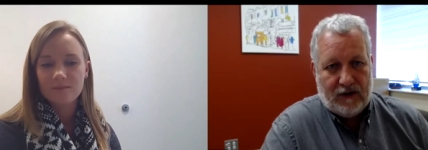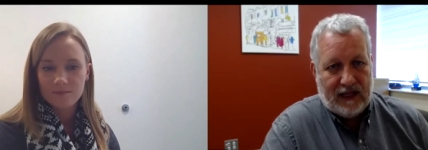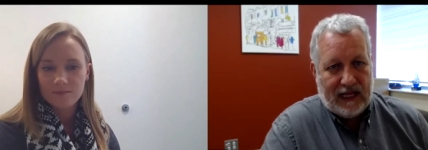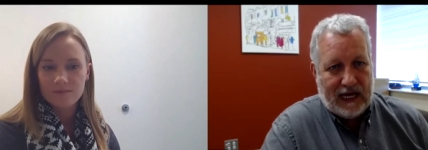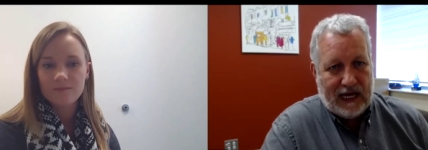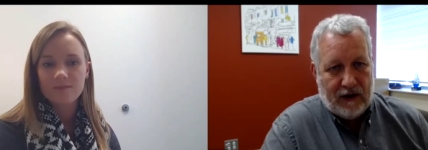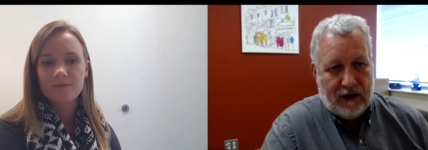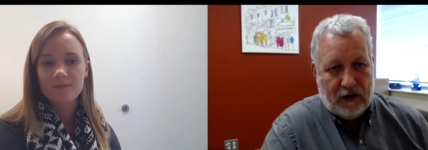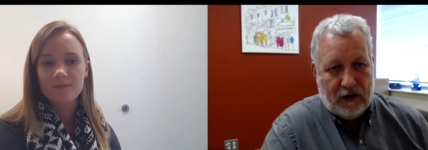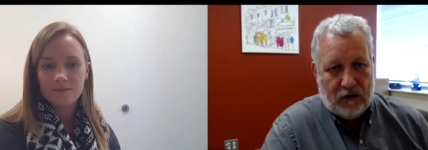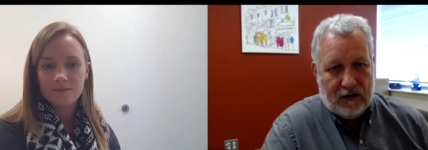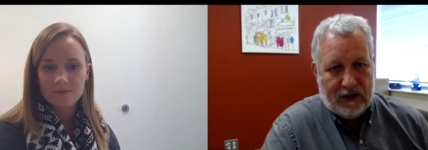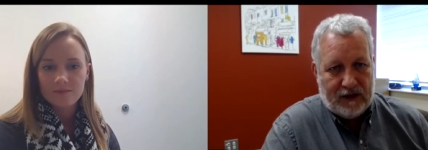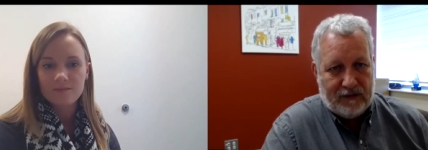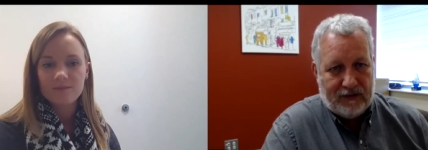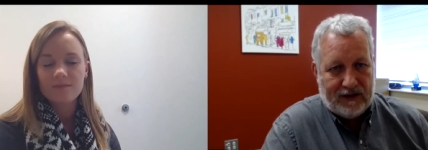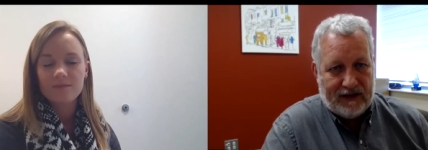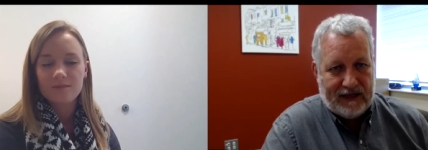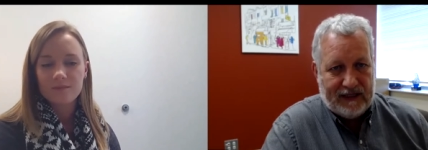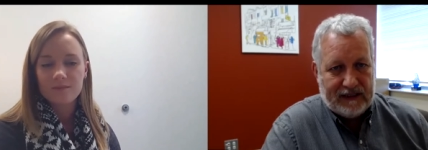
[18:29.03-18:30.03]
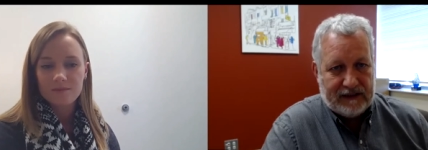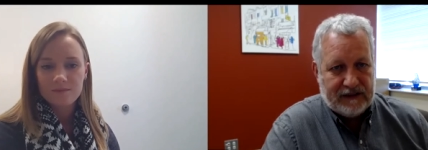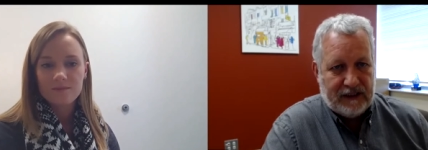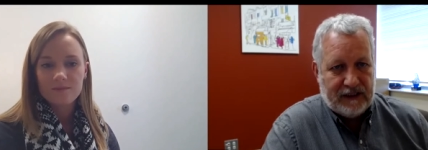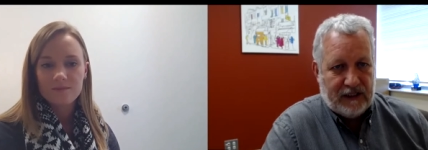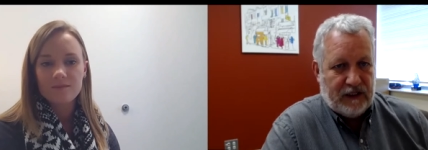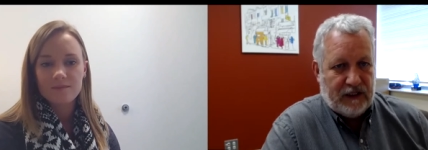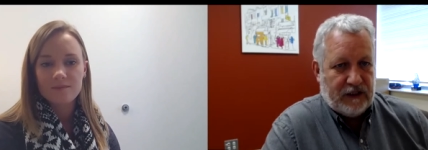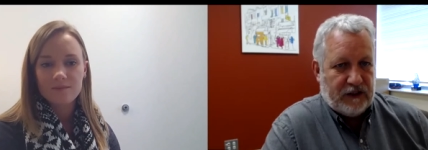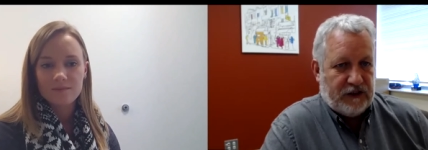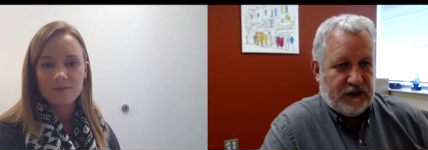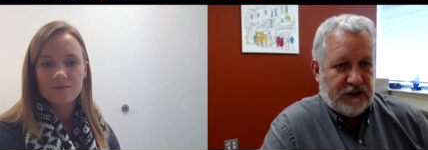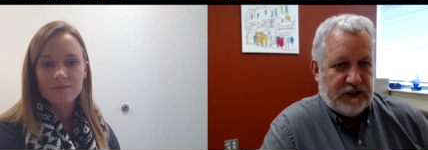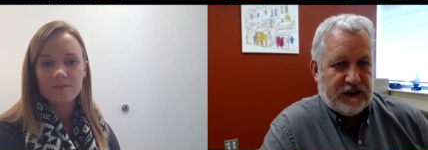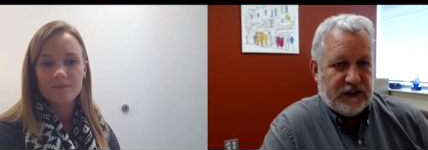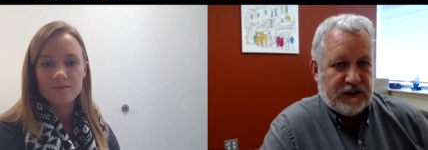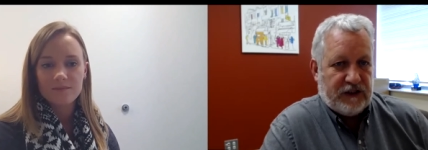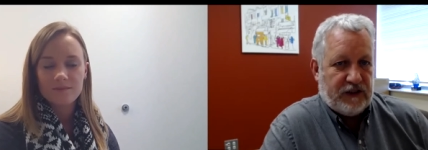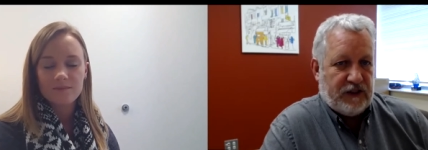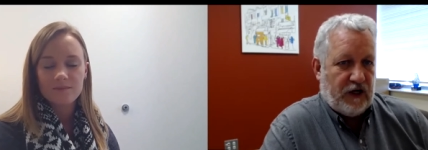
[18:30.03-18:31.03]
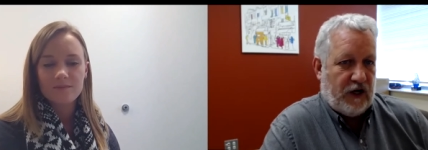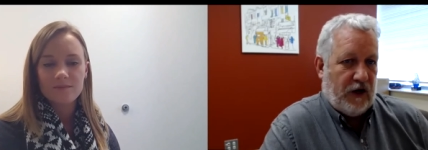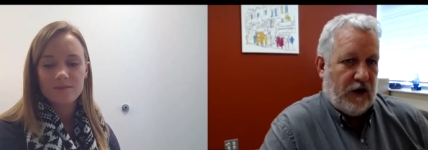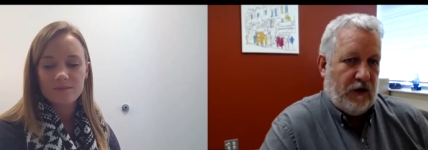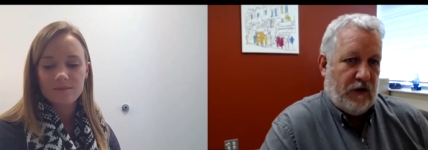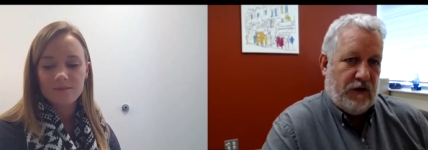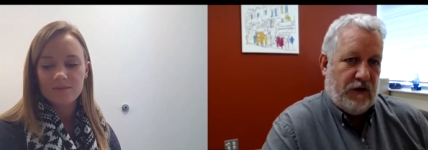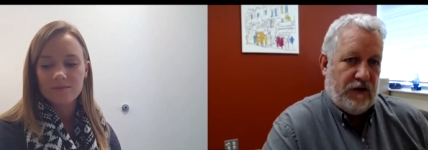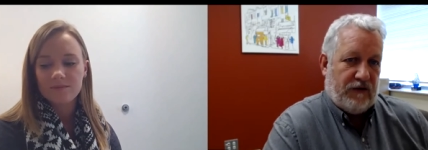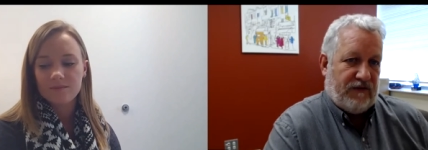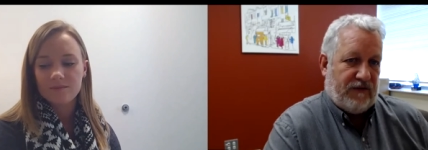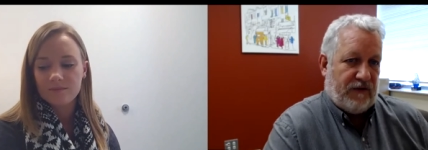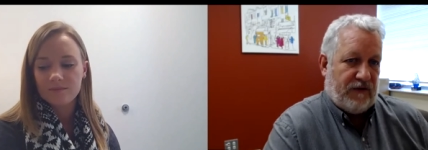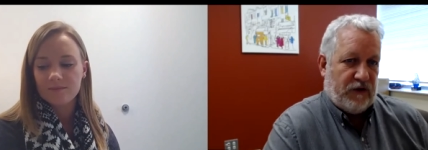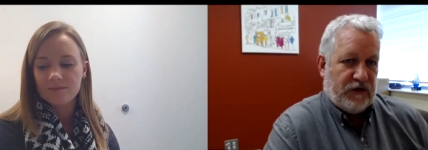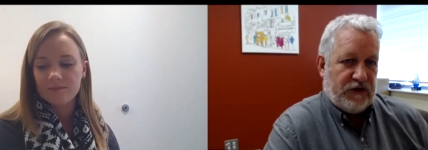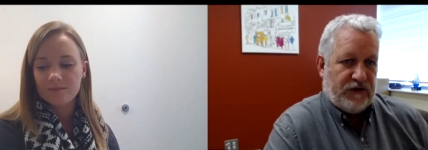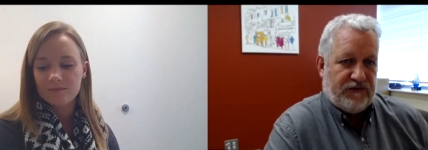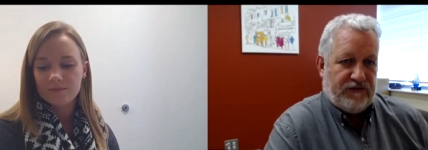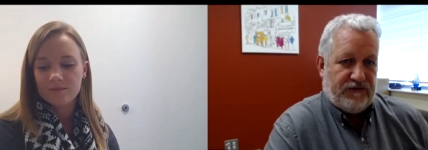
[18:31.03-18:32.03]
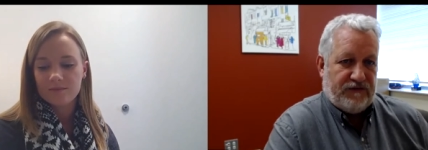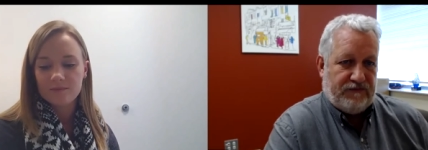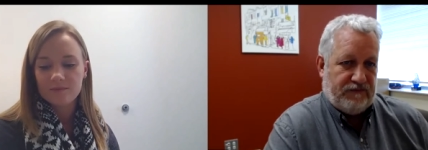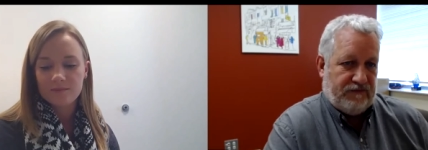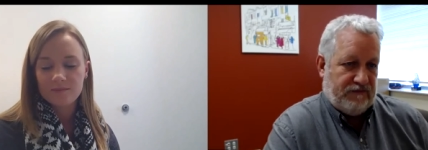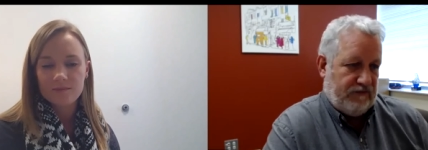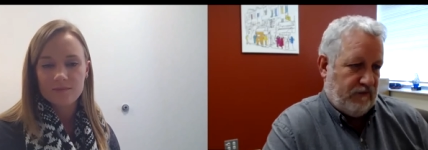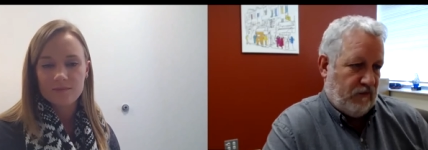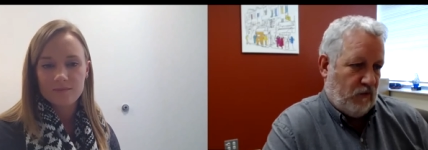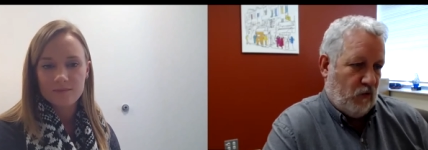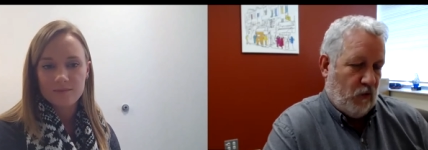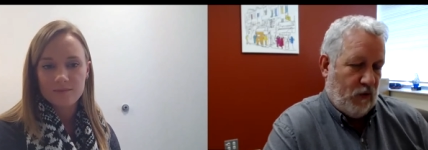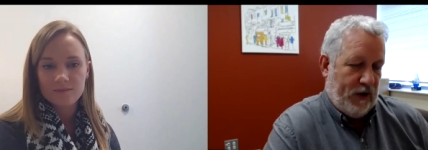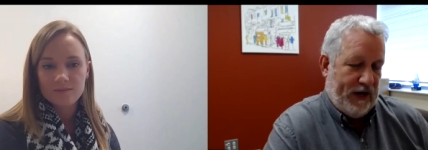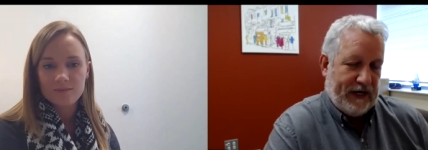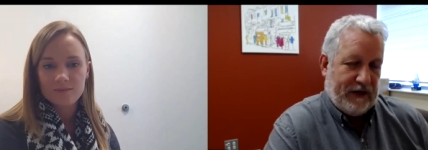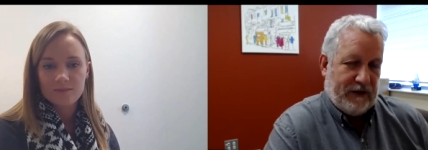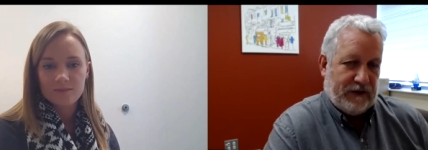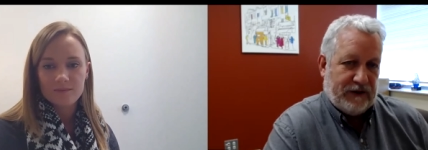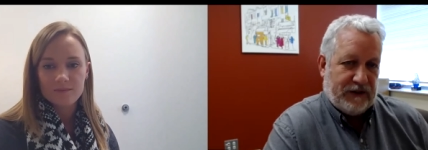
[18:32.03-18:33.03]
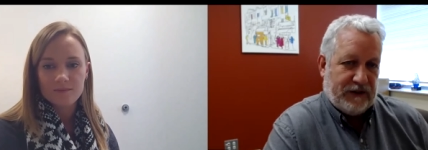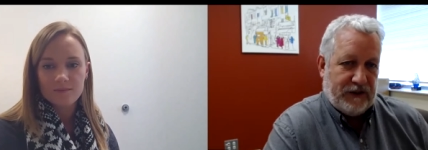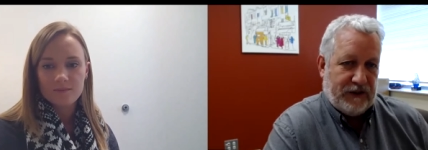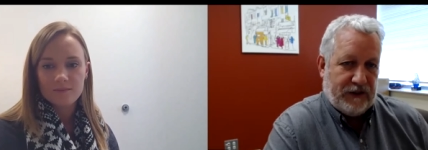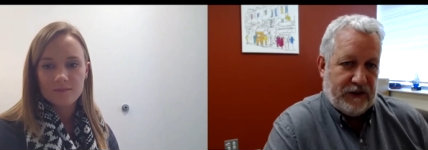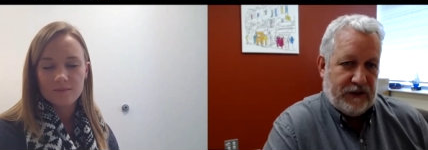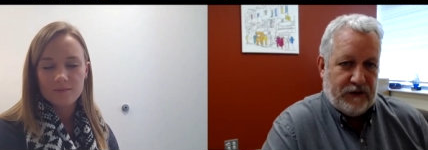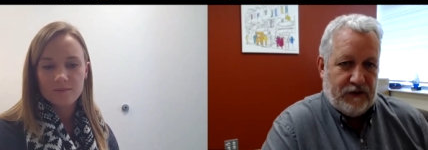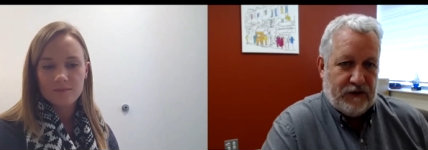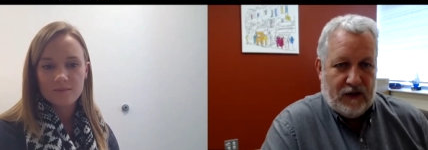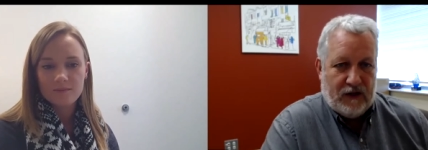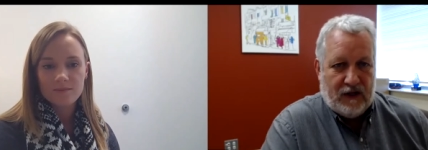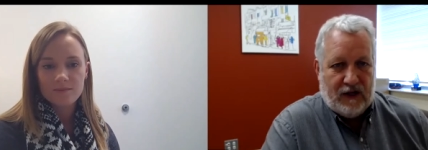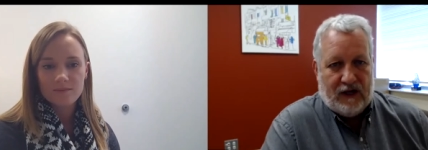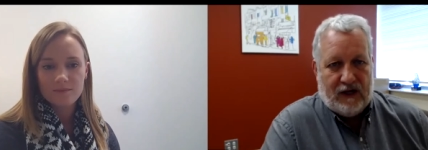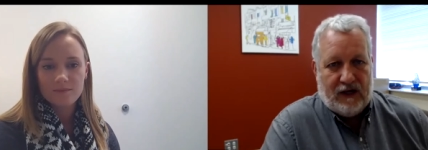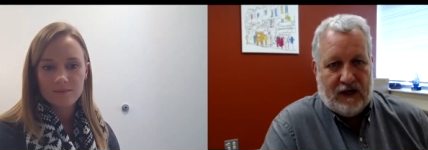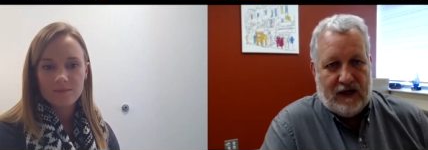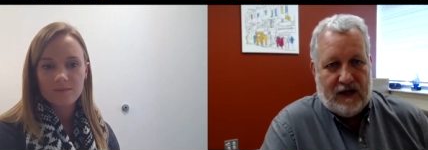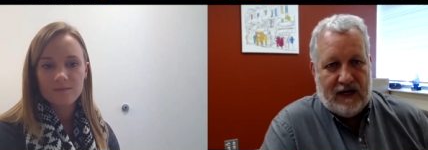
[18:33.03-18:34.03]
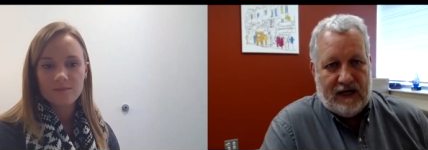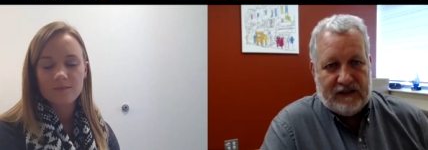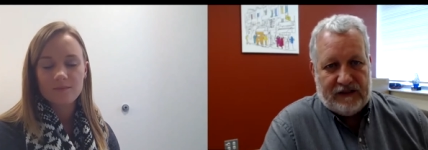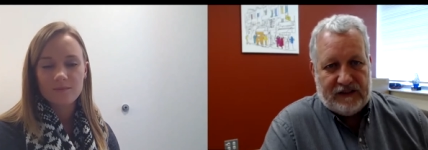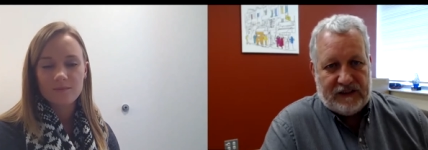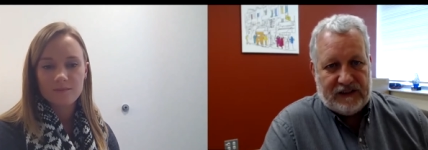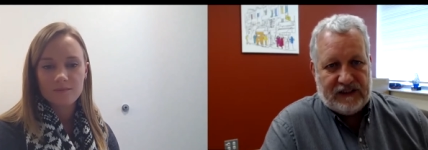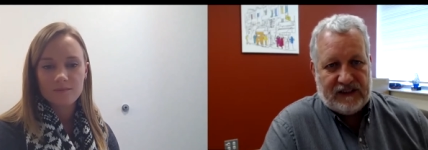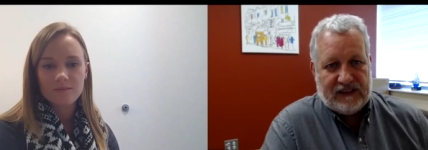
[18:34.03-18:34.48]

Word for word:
Speaker 1: allow only plans. Just go the first week or two and just